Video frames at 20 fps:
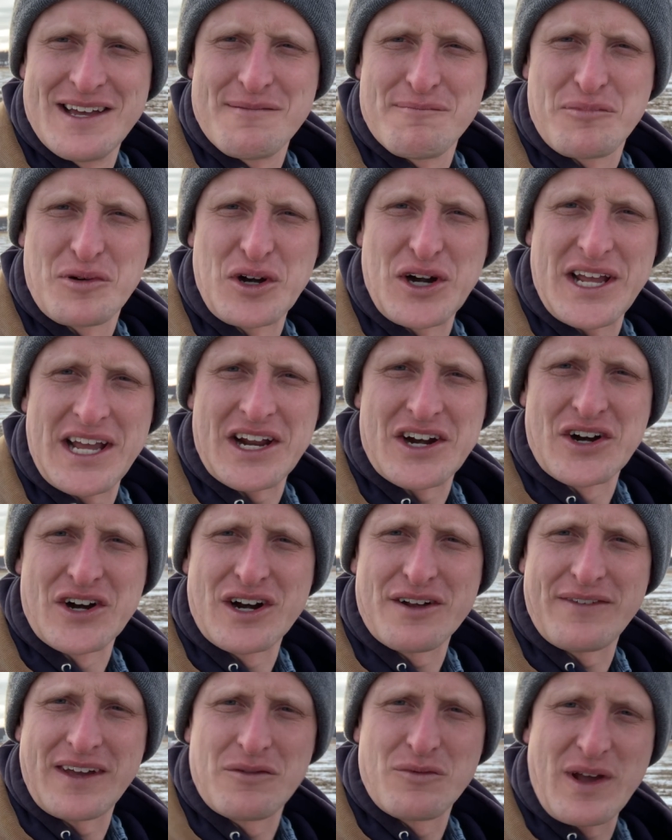Pretty unheard
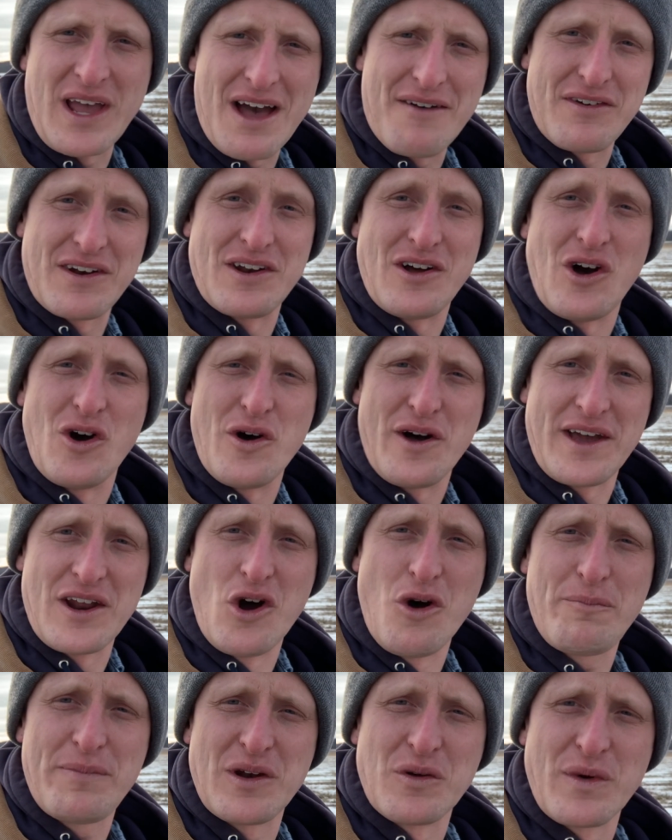of, and we have an
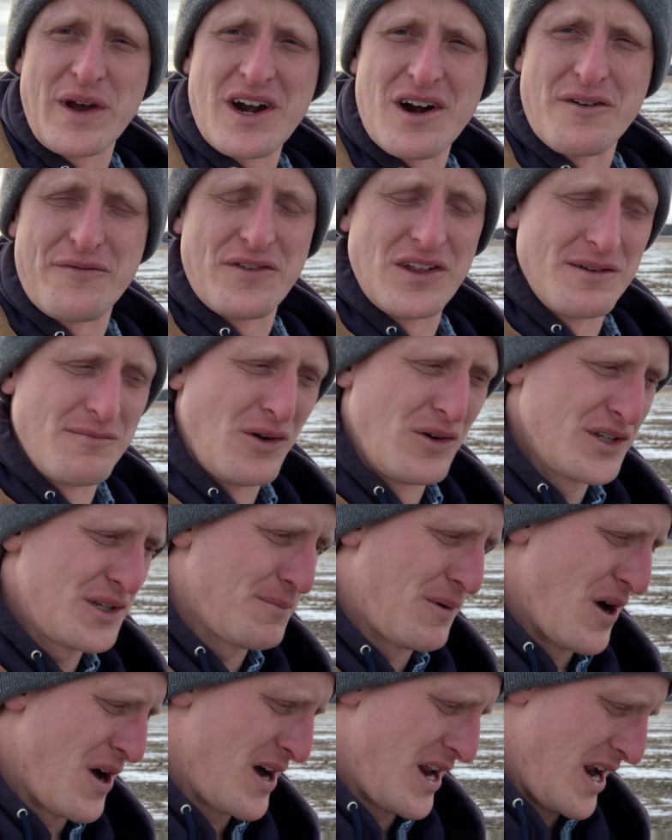open winter for the most
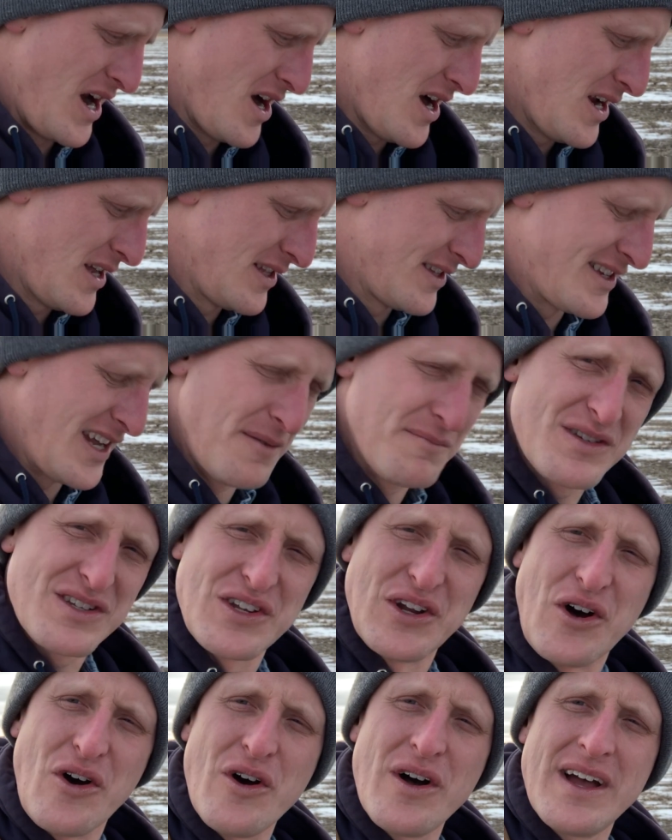part here. Some
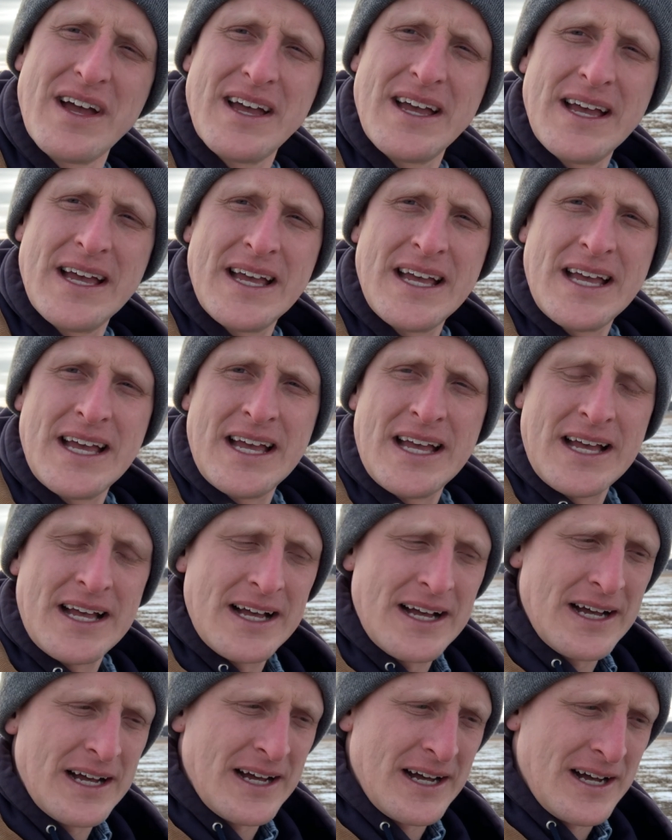snow.
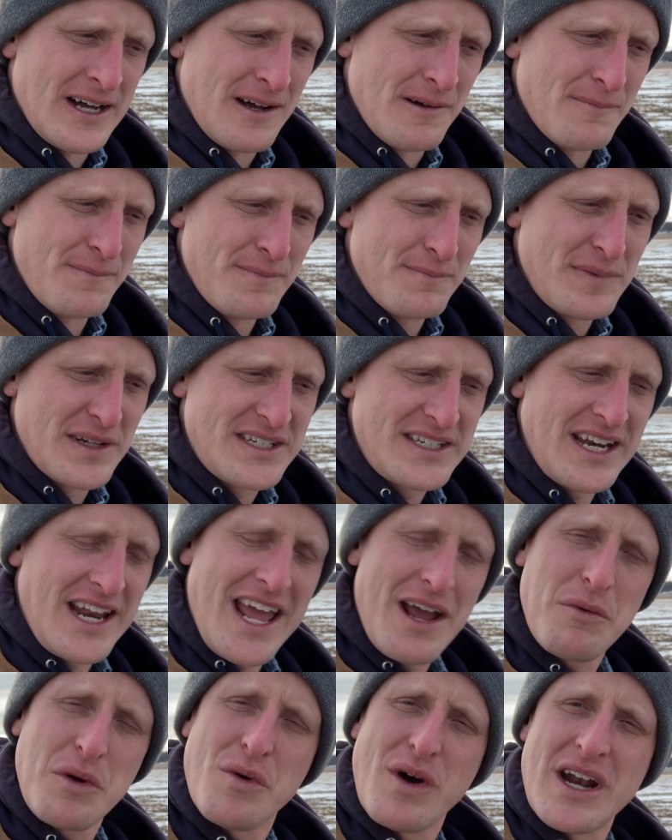But
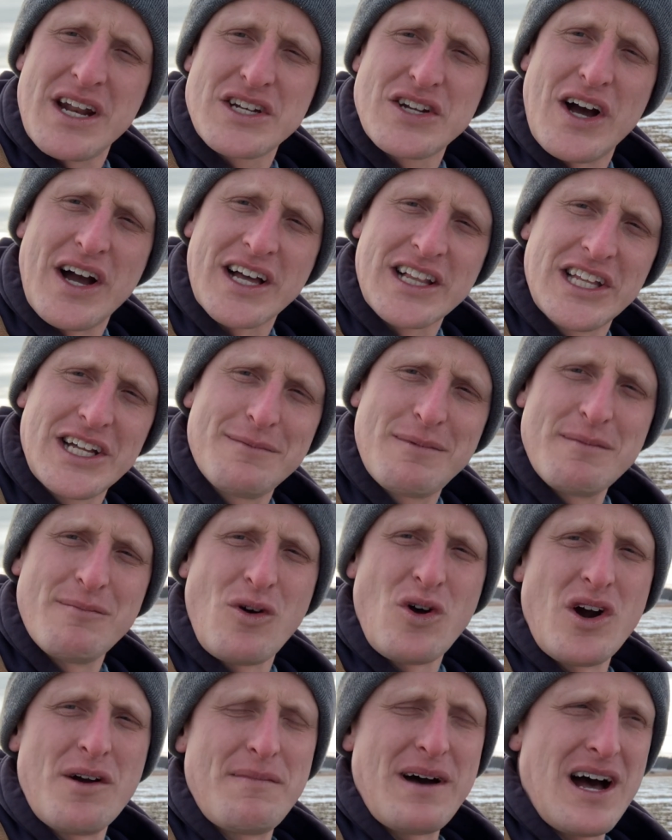today we want to talk a little bit
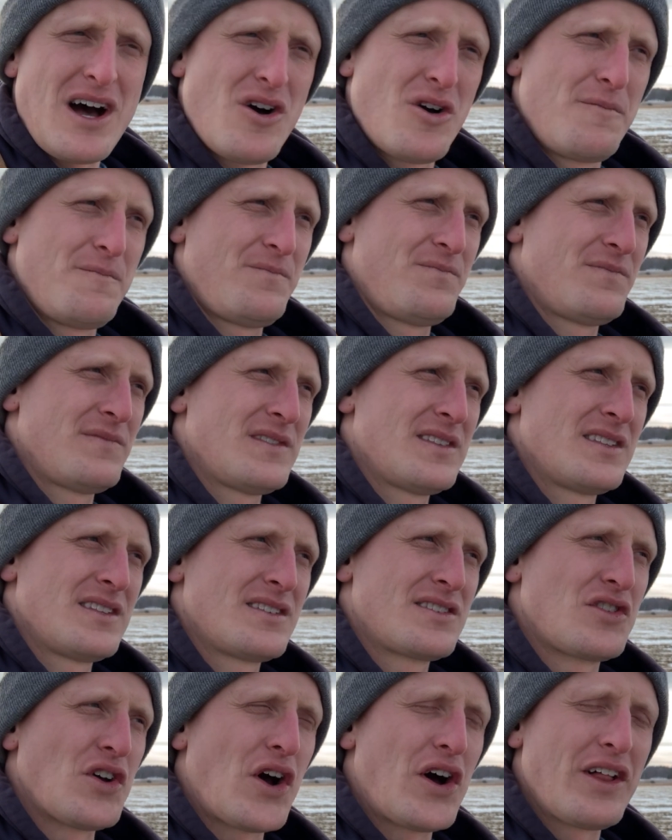more about
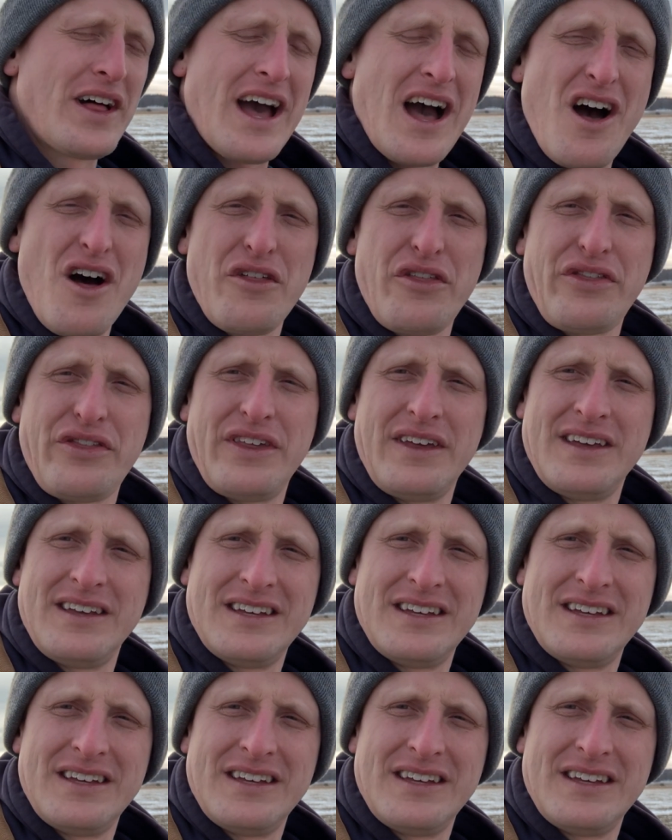soil health,